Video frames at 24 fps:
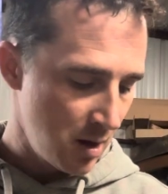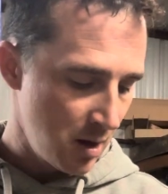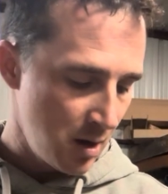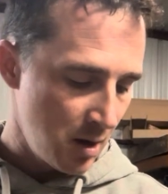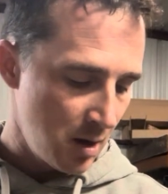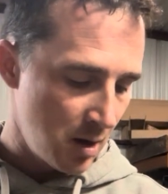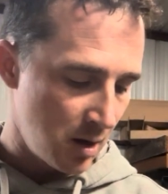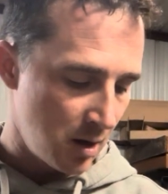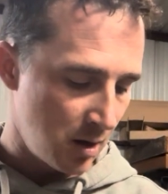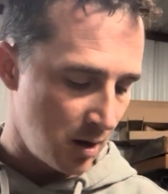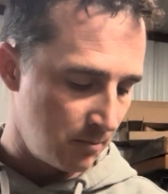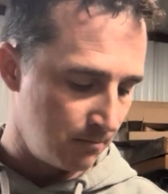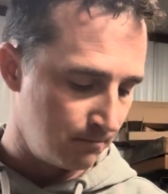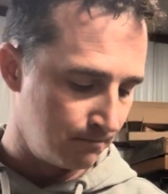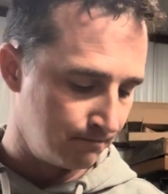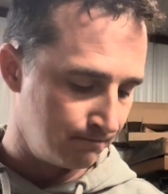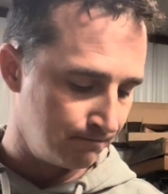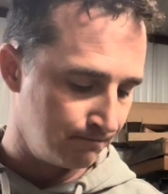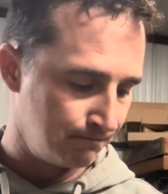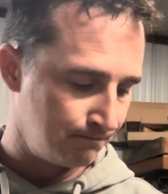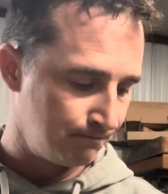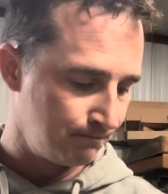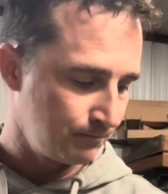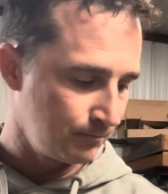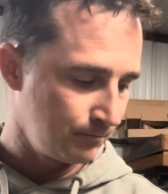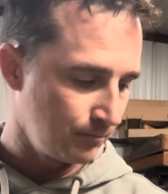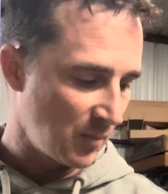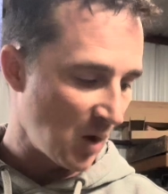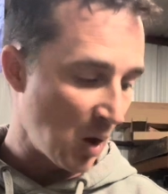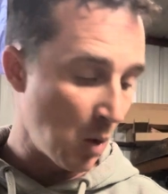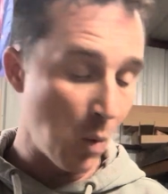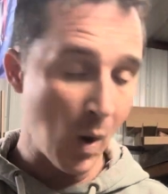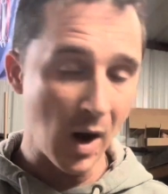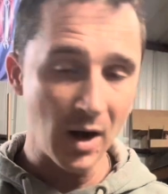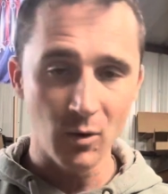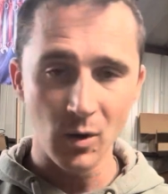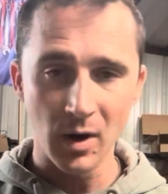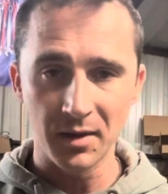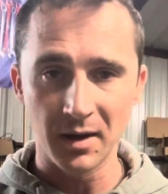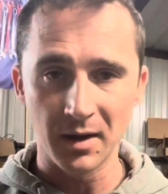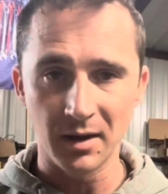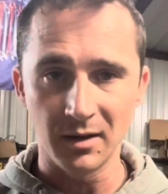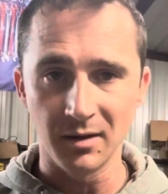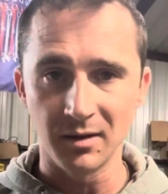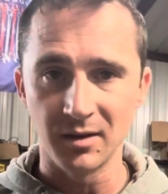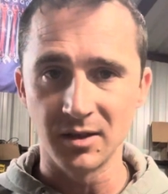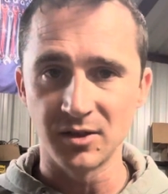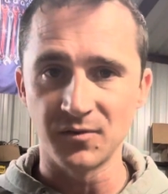Why do I think
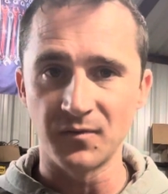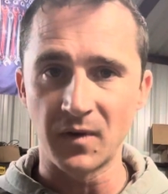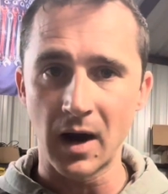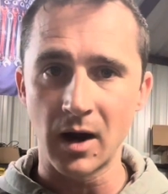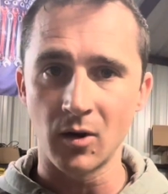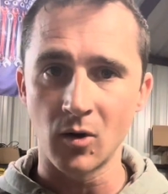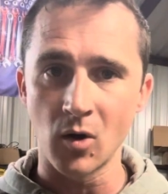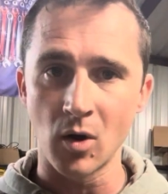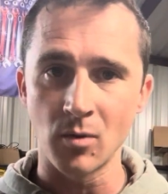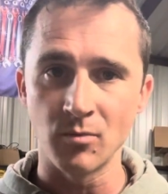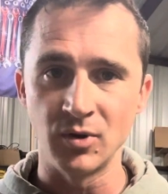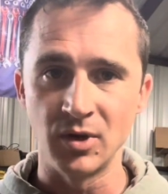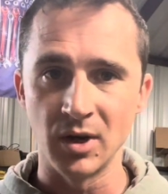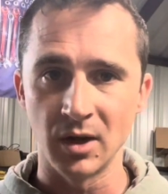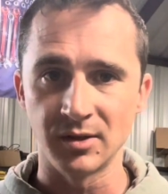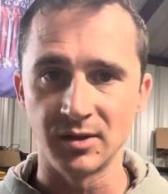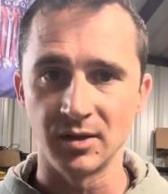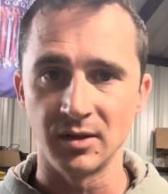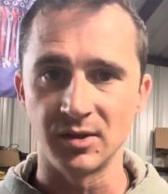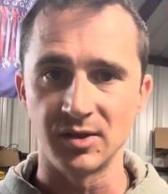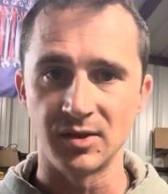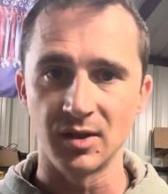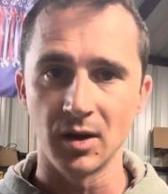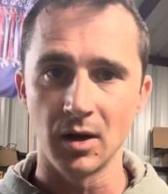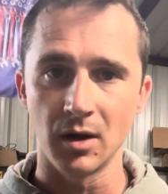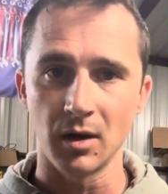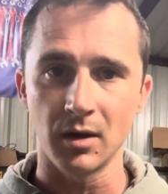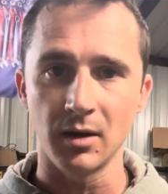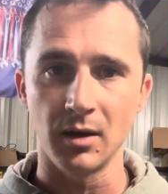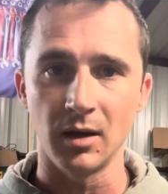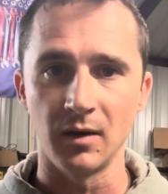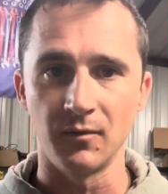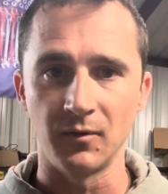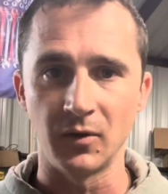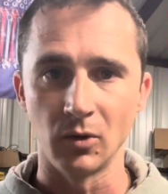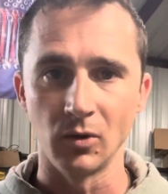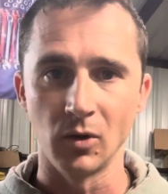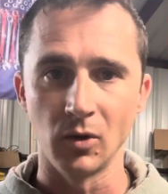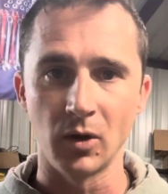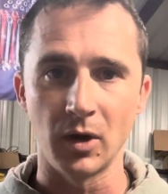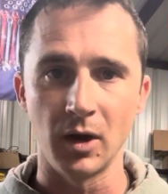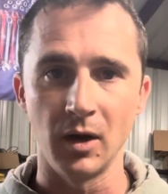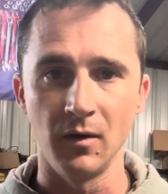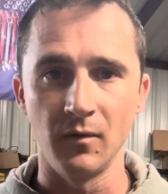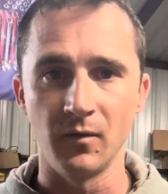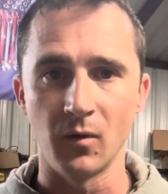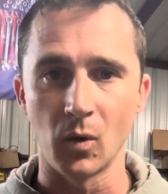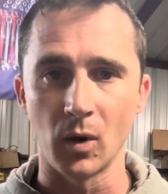that this firearm doesn't suck if you're
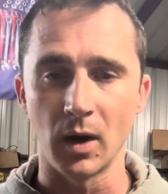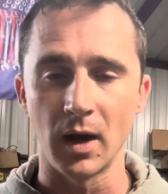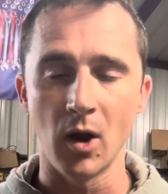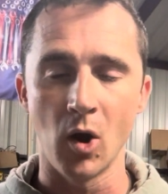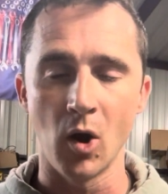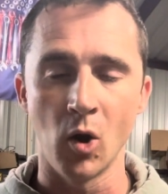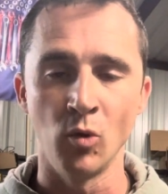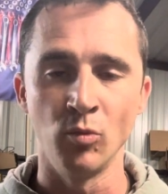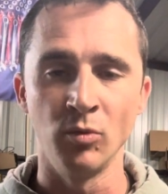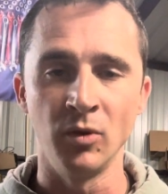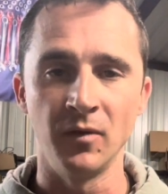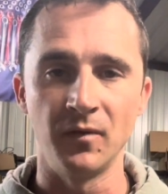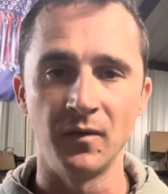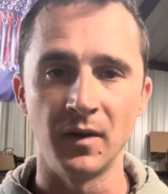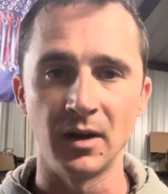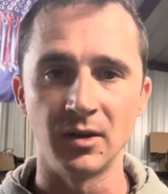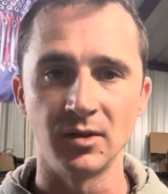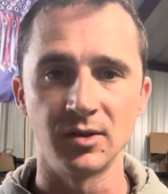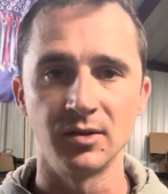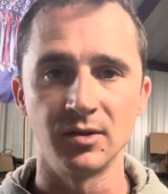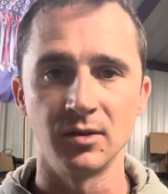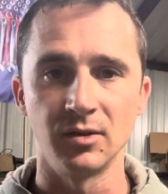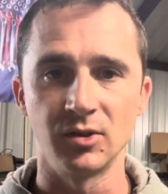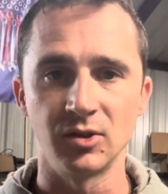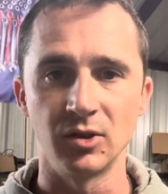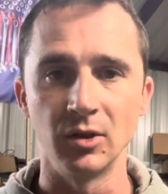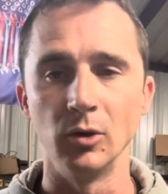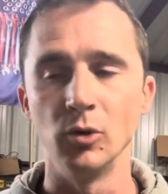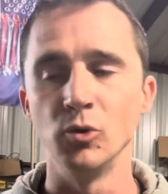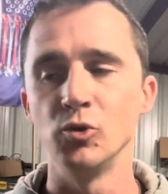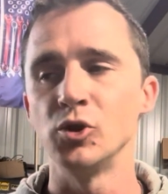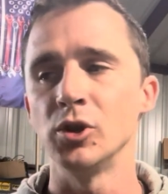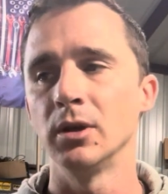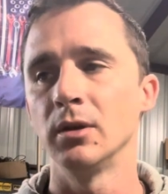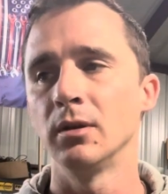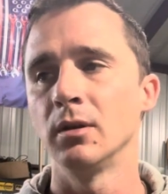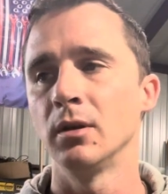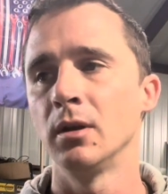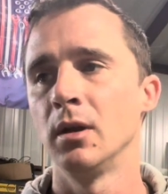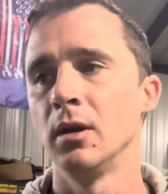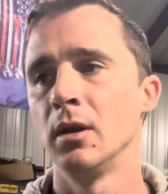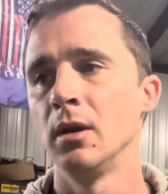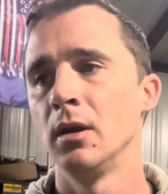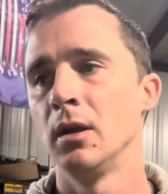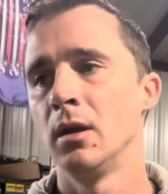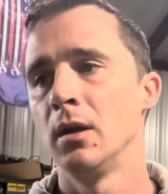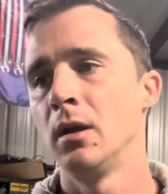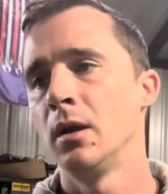looking for a home defense solution?
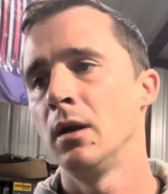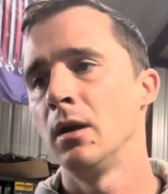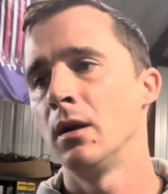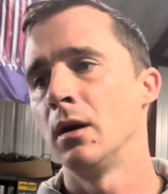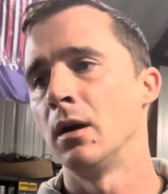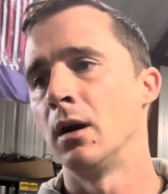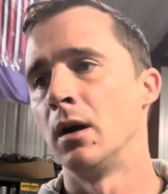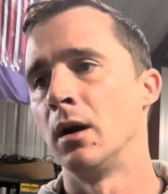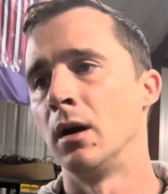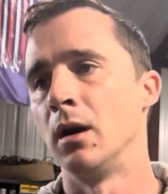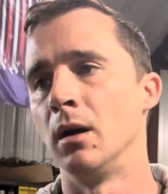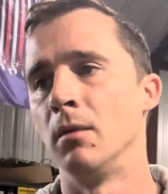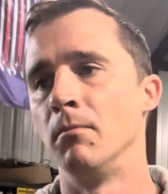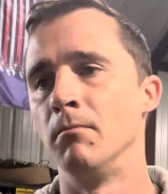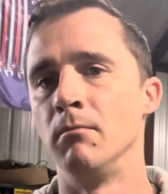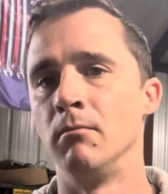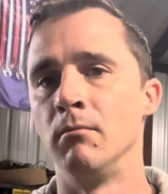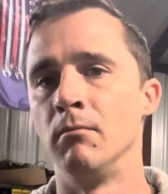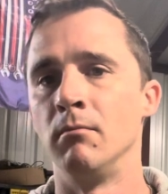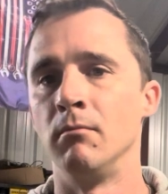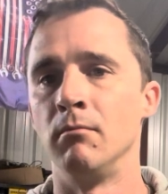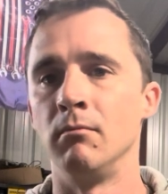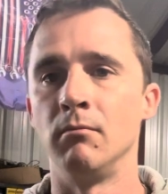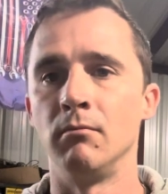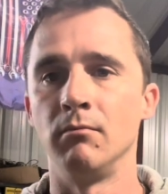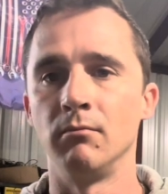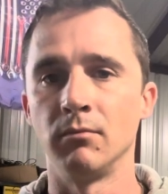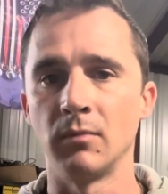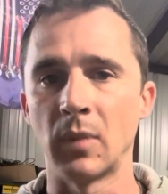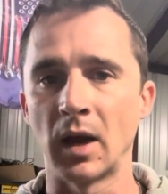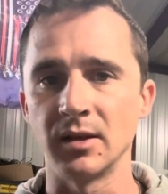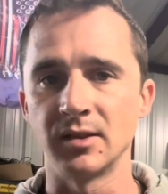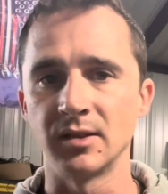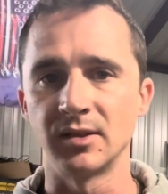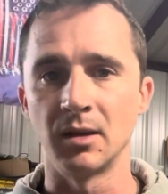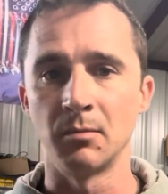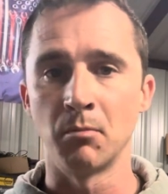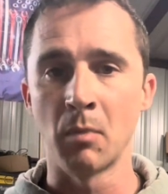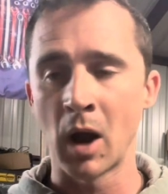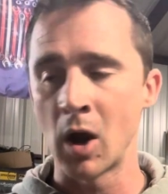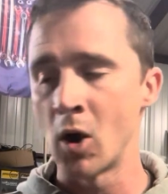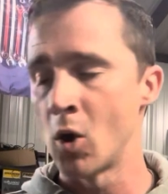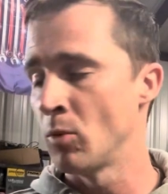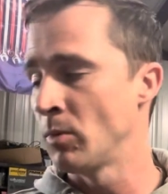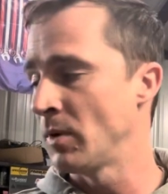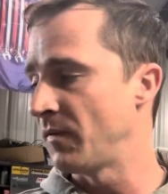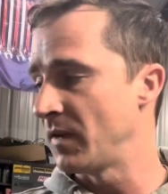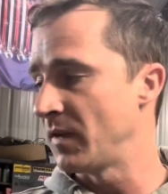Like I said, my
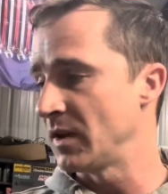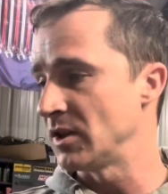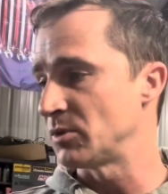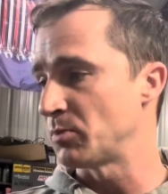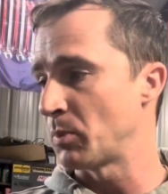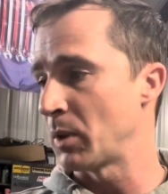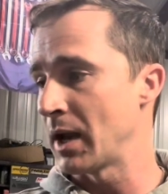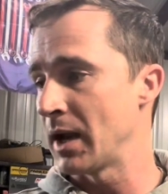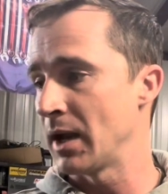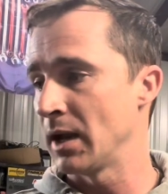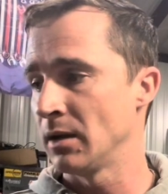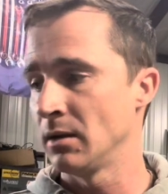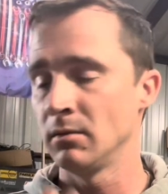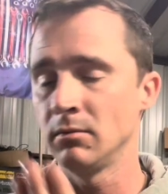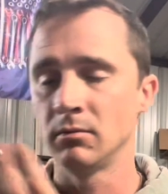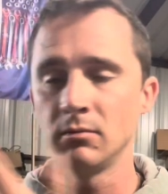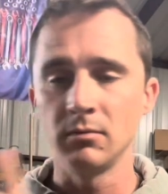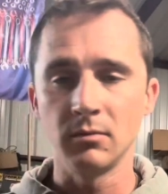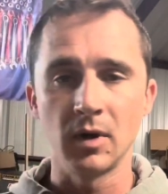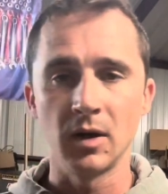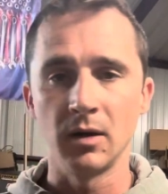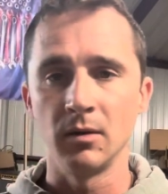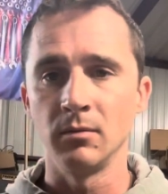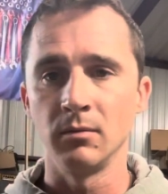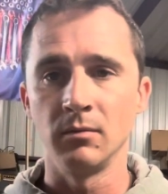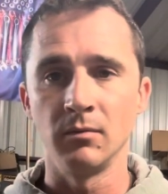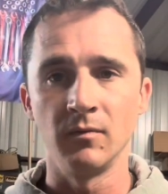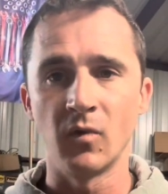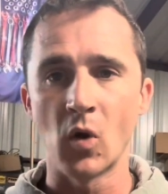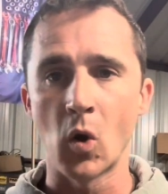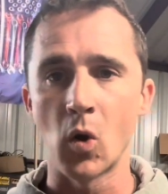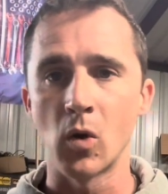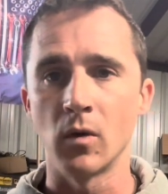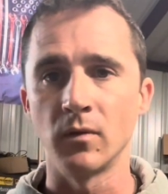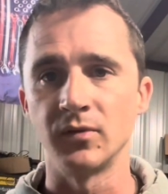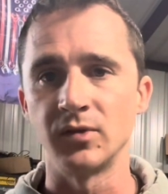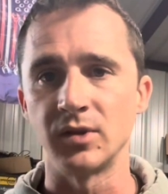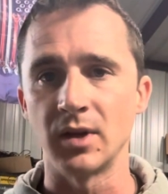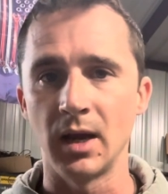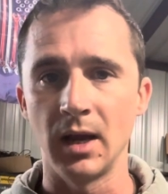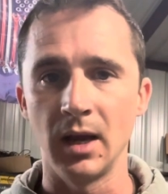home defense plan involves